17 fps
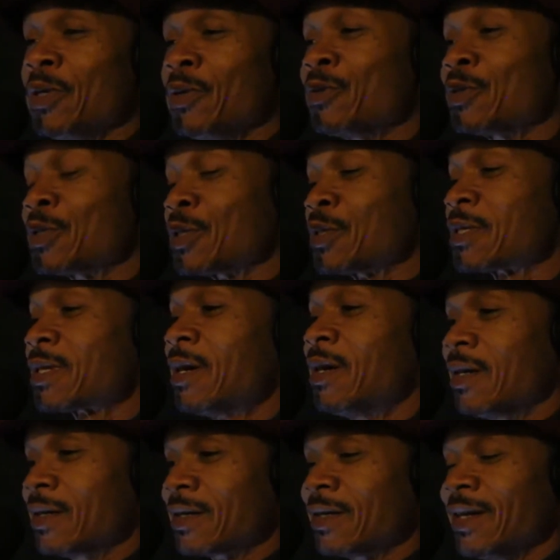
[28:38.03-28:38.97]
He was a
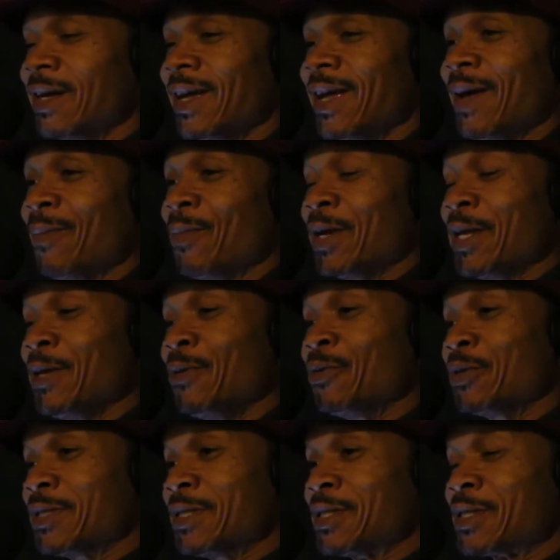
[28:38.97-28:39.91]
skunk, but he
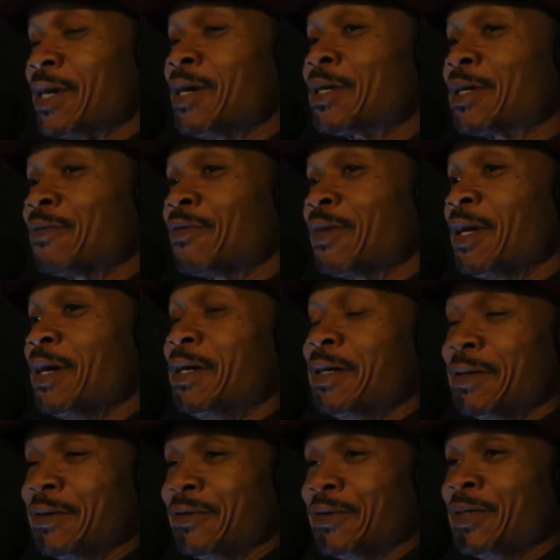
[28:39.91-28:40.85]
was the skunk of
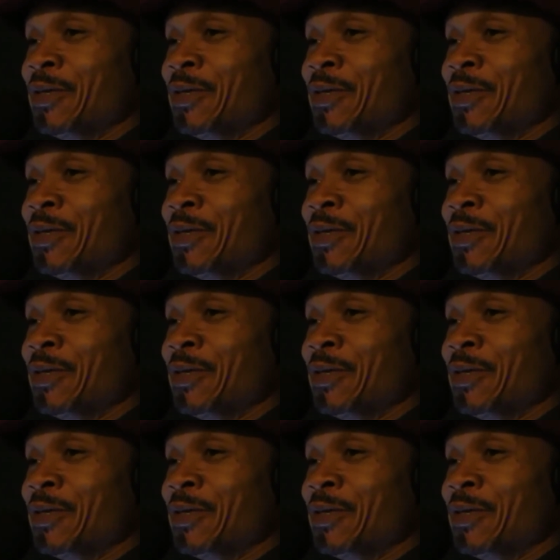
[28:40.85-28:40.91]
love.